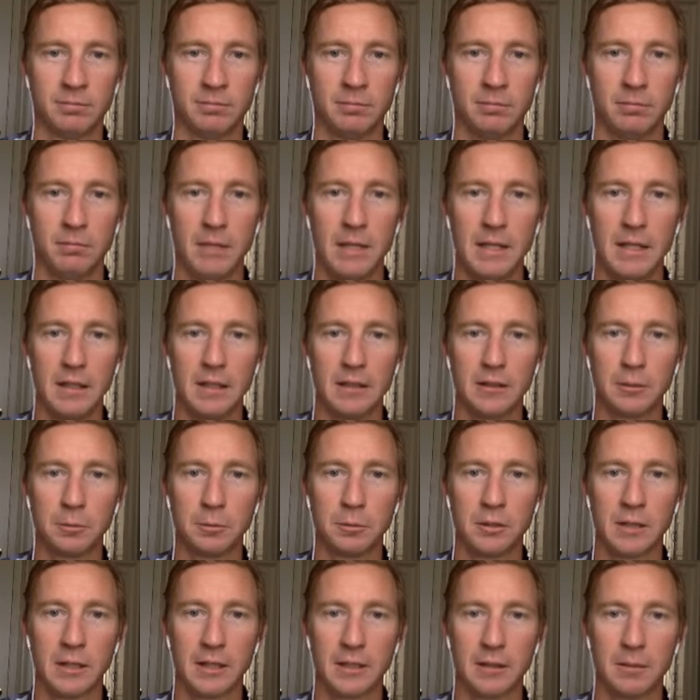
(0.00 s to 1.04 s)
Mate, it's
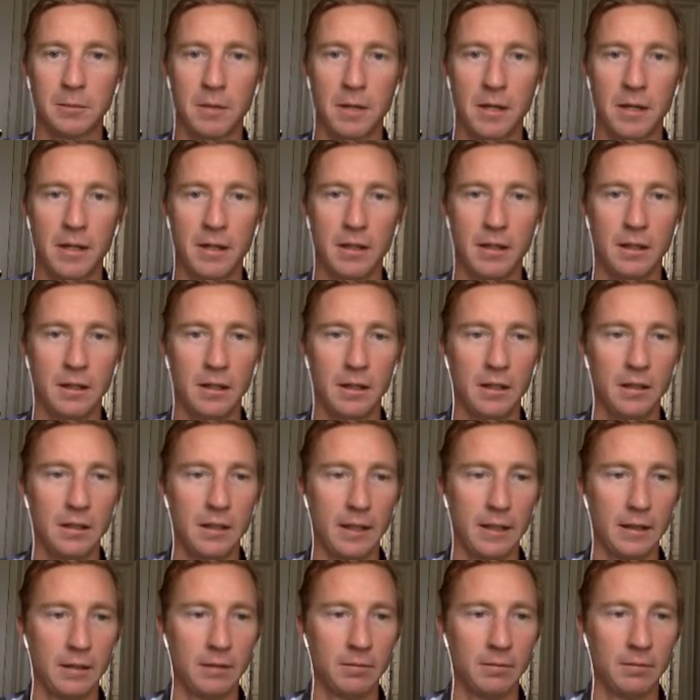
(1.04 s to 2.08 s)
protected by the
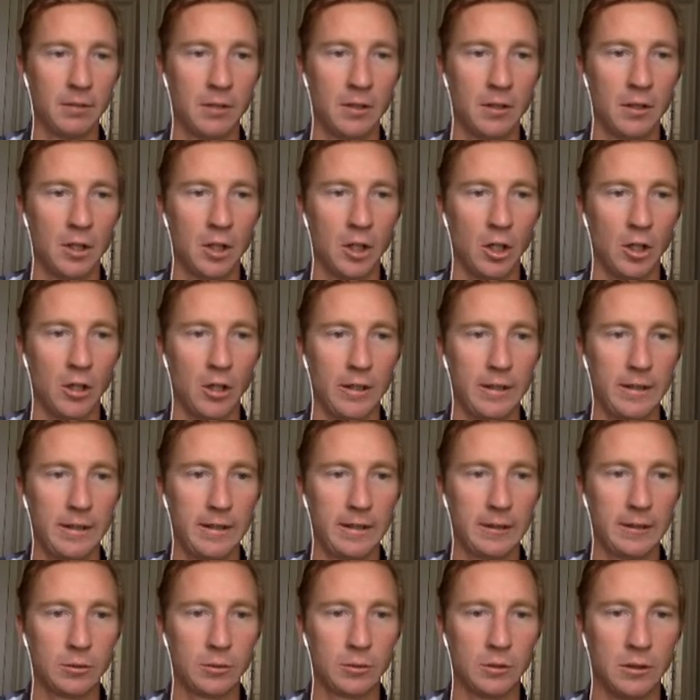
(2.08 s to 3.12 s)
knight. All right,
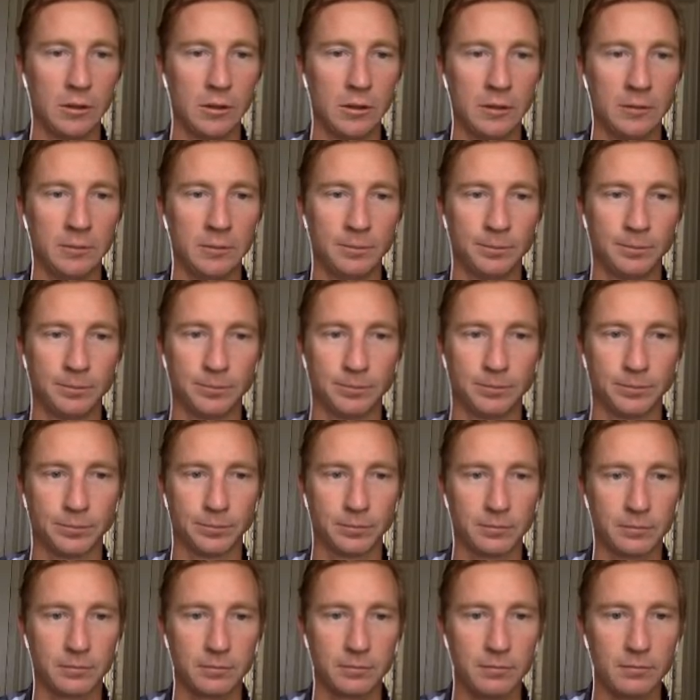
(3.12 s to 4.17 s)
next one.
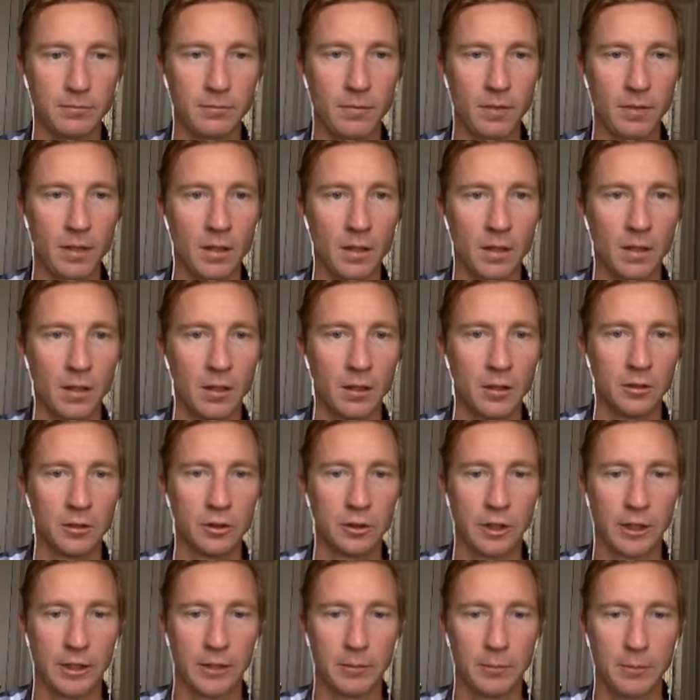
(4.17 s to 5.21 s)

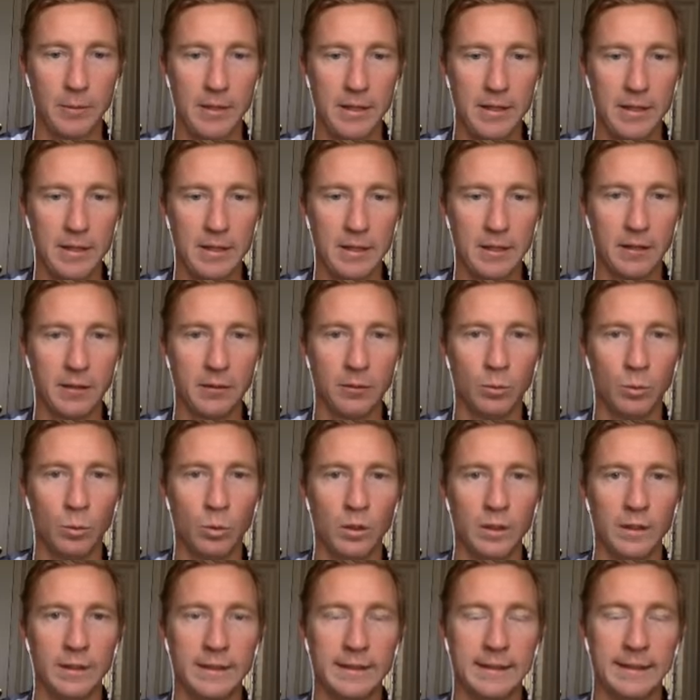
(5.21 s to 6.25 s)
Checkmate in
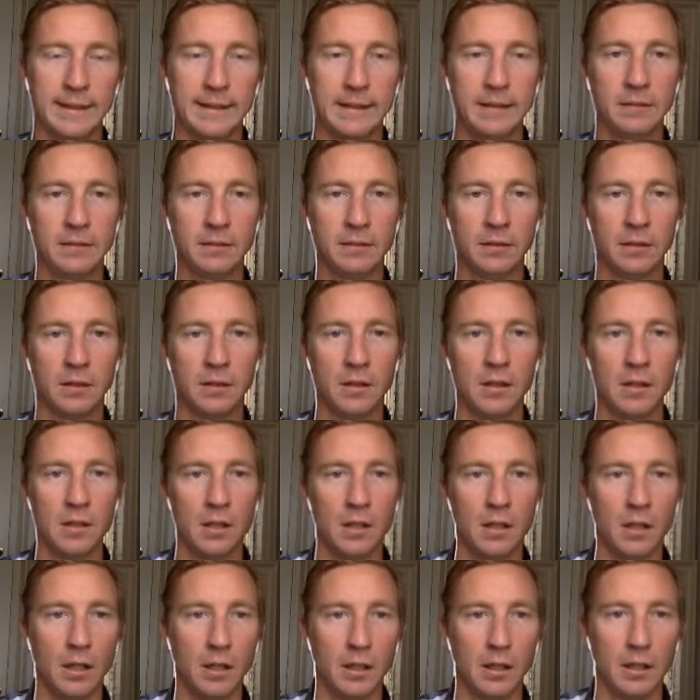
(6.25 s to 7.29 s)
one again.
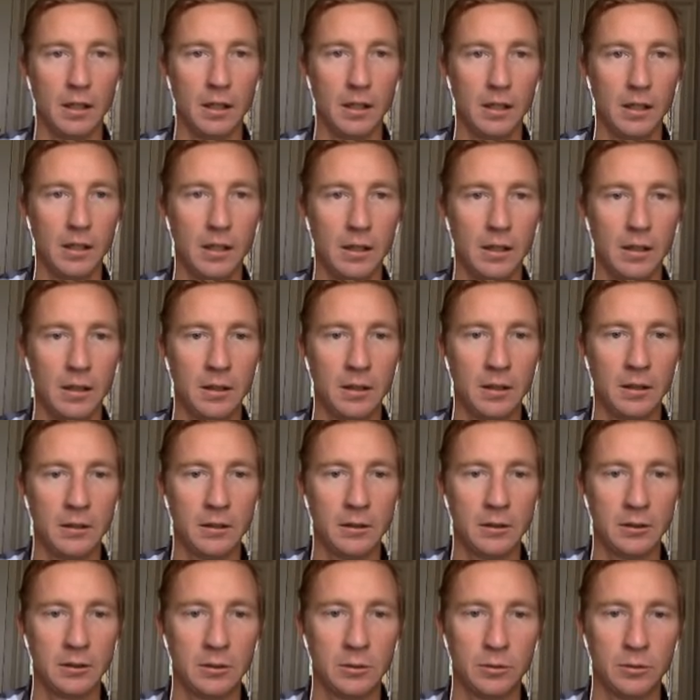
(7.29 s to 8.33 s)

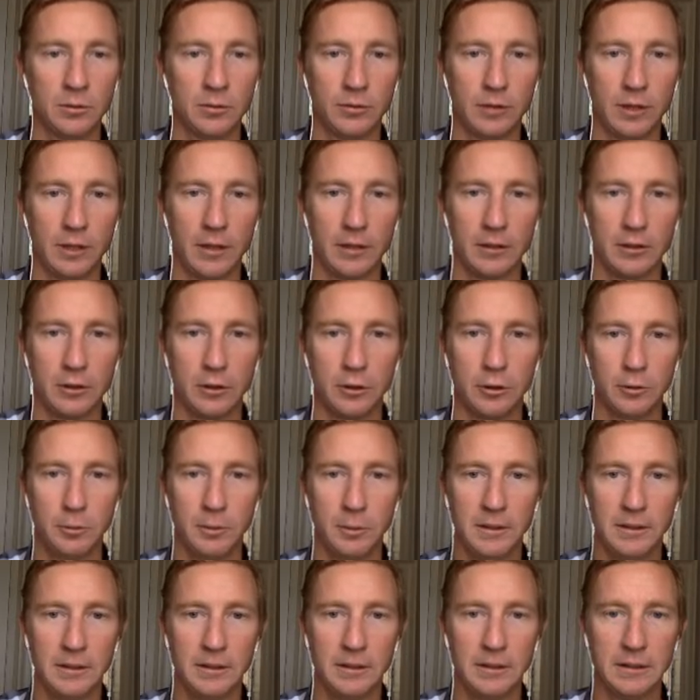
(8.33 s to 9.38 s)
And we've got two
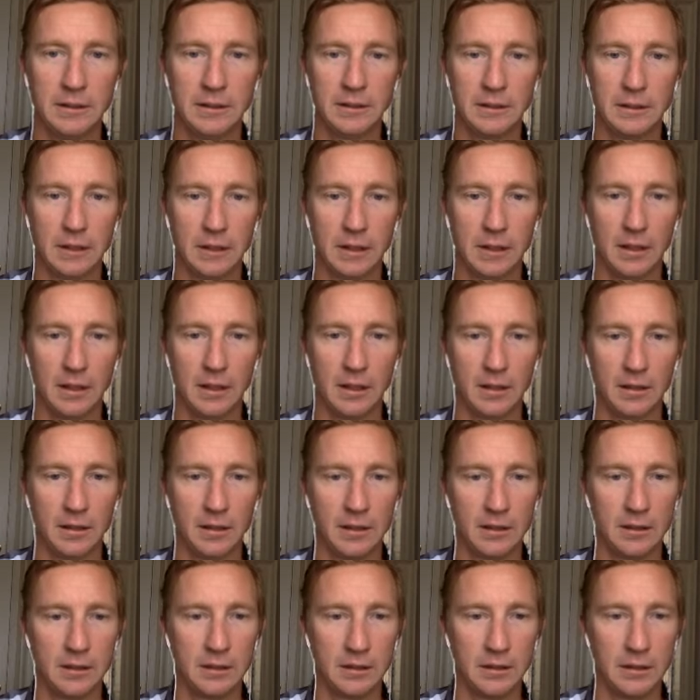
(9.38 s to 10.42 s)
pieces, and
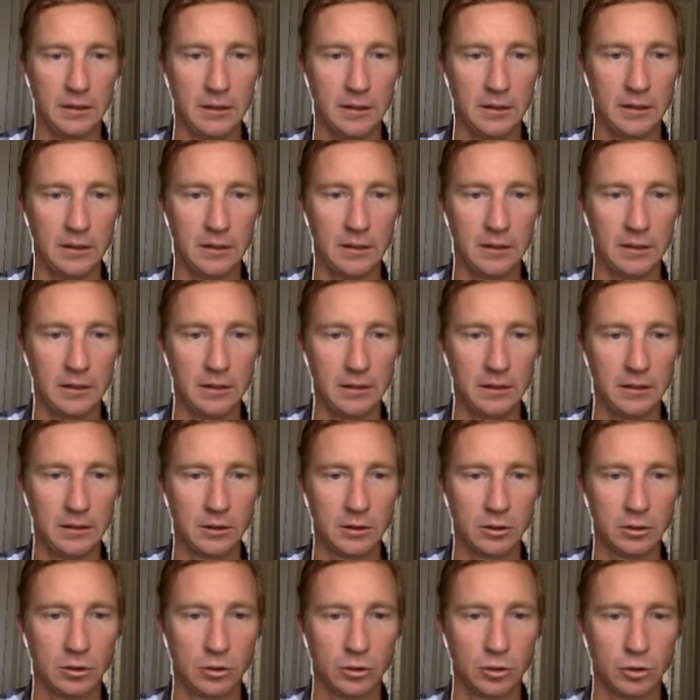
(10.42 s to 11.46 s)
this
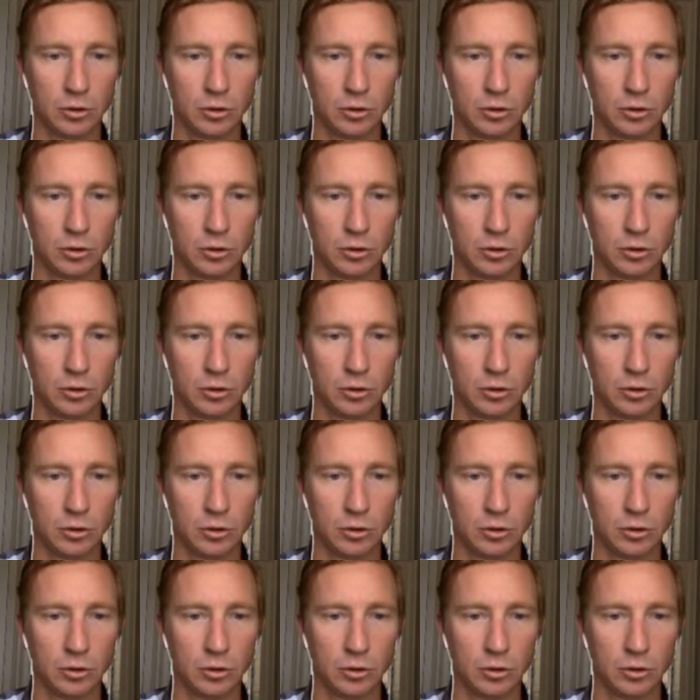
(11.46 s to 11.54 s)
is